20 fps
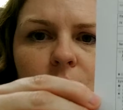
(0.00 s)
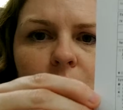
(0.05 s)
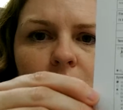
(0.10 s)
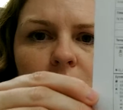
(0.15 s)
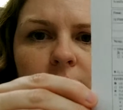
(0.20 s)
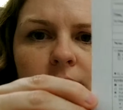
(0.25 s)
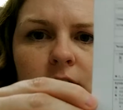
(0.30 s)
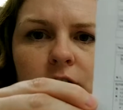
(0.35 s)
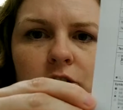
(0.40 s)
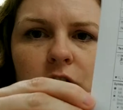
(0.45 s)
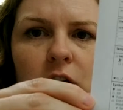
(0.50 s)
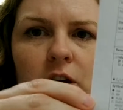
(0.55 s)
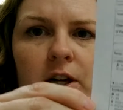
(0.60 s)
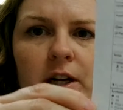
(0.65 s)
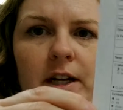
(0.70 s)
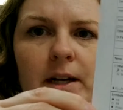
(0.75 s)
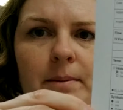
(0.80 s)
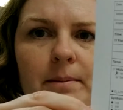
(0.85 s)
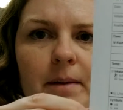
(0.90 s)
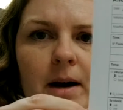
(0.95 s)
all of our
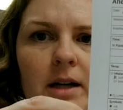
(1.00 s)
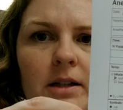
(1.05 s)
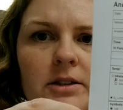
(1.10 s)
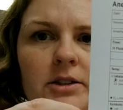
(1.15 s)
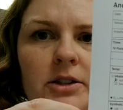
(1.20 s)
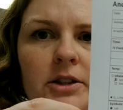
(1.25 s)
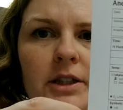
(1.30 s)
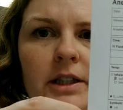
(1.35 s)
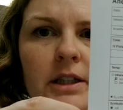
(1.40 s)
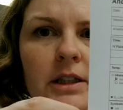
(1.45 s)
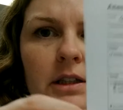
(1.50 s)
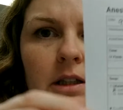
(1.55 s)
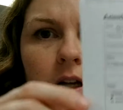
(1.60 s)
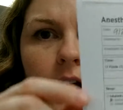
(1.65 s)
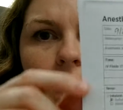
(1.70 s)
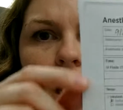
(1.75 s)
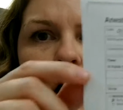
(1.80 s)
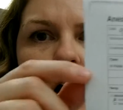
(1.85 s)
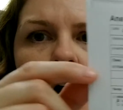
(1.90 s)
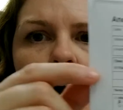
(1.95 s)
charting and monitoring.
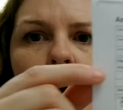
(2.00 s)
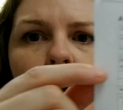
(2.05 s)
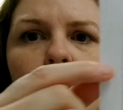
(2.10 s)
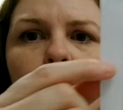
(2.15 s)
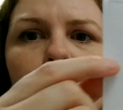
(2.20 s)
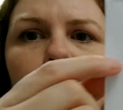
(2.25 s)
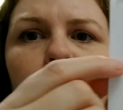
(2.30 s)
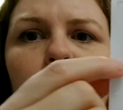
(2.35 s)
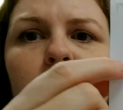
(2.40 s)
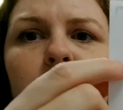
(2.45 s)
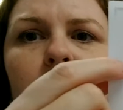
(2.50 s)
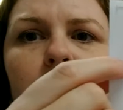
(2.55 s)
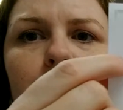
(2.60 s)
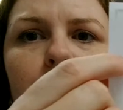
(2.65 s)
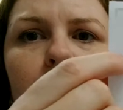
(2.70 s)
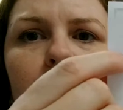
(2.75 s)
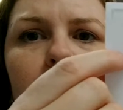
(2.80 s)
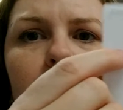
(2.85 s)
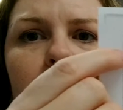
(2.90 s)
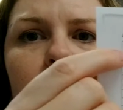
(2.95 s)
We
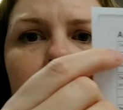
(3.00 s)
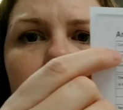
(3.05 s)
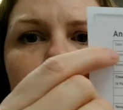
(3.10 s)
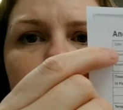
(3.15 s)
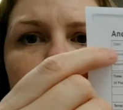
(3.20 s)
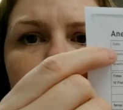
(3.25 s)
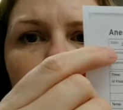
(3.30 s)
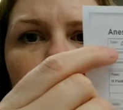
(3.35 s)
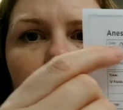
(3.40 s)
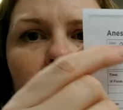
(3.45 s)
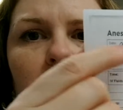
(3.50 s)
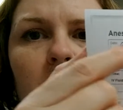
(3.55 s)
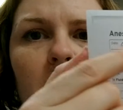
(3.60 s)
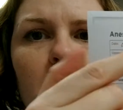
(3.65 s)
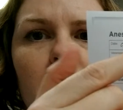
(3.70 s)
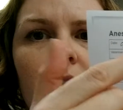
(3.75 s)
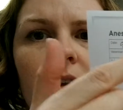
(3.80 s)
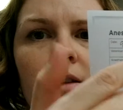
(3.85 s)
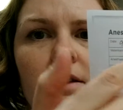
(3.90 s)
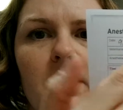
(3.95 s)
repeat the date,
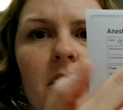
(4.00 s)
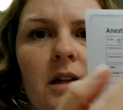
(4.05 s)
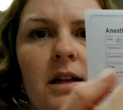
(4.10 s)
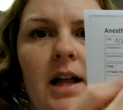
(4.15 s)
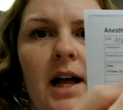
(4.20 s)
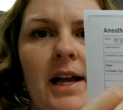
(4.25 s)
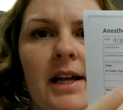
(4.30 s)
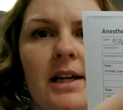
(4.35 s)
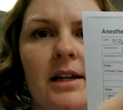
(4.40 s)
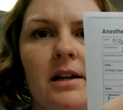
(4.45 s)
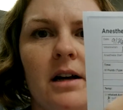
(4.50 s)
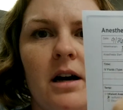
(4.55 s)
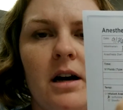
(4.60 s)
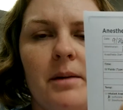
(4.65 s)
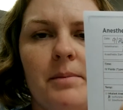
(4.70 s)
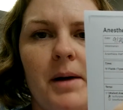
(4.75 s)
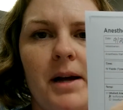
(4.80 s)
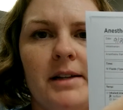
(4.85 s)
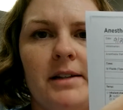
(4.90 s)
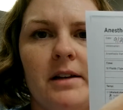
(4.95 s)
the client
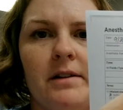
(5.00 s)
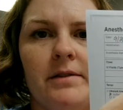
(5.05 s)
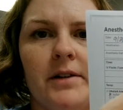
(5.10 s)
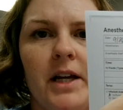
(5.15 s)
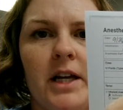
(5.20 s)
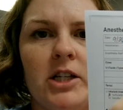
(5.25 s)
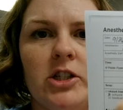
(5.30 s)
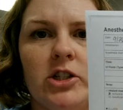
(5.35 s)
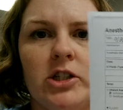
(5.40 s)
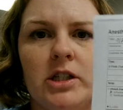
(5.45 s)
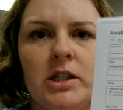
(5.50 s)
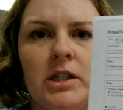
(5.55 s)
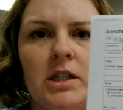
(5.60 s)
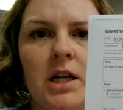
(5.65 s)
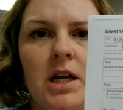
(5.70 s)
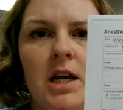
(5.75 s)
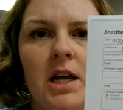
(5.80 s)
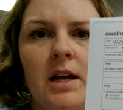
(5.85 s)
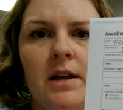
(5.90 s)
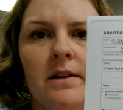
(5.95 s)
identification,
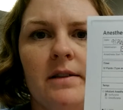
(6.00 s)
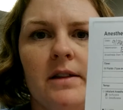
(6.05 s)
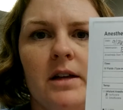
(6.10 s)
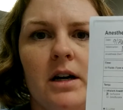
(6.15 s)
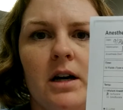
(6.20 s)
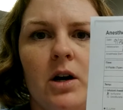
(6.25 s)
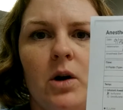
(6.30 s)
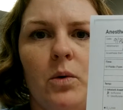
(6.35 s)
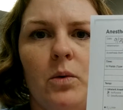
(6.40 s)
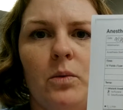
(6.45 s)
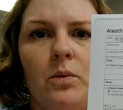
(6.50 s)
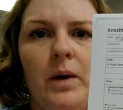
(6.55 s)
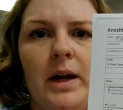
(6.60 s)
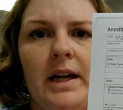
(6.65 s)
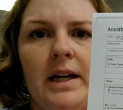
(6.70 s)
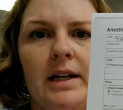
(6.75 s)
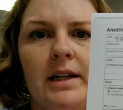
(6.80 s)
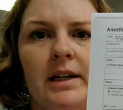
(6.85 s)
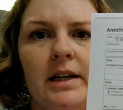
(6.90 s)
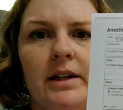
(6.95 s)
the
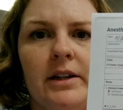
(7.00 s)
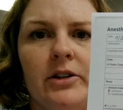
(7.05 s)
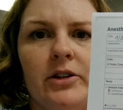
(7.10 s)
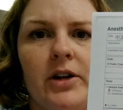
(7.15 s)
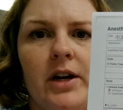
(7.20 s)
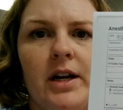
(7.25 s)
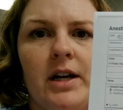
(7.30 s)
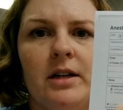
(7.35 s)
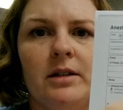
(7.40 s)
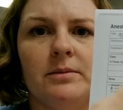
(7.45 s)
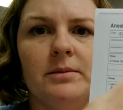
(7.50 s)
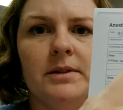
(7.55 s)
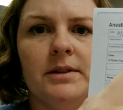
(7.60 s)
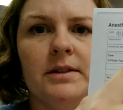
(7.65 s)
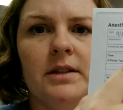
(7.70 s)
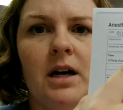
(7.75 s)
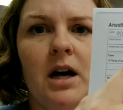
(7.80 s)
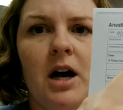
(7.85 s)
weight in kilograms,